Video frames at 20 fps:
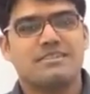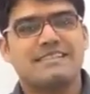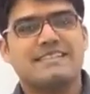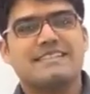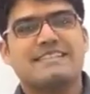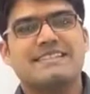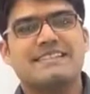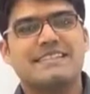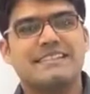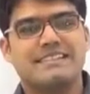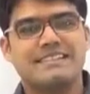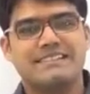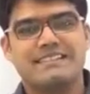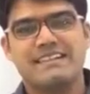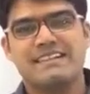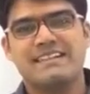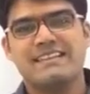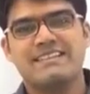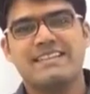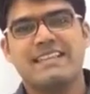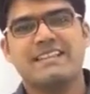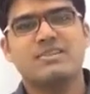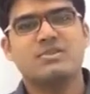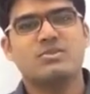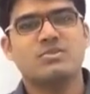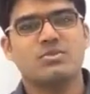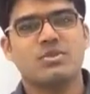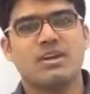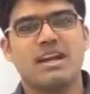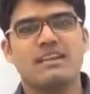Slit. Slit is like
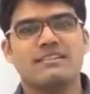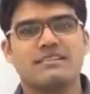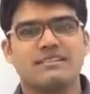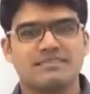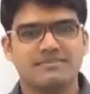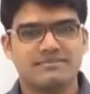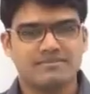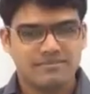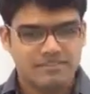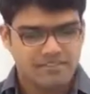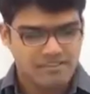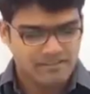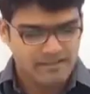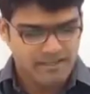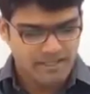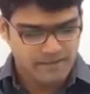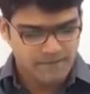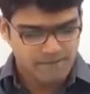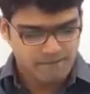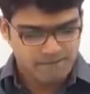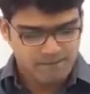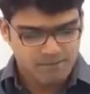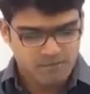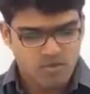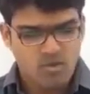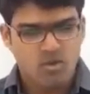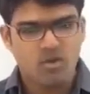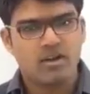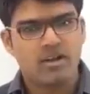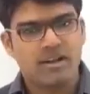to cut, right?
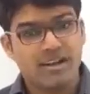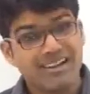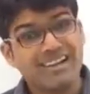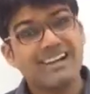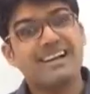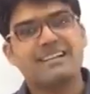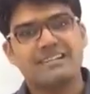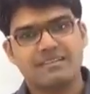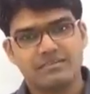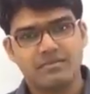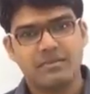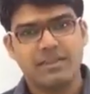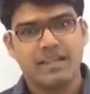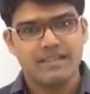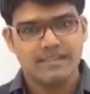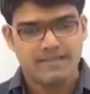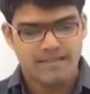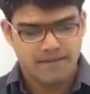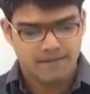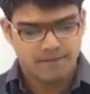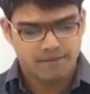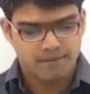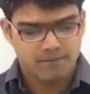Or a cut, we can say.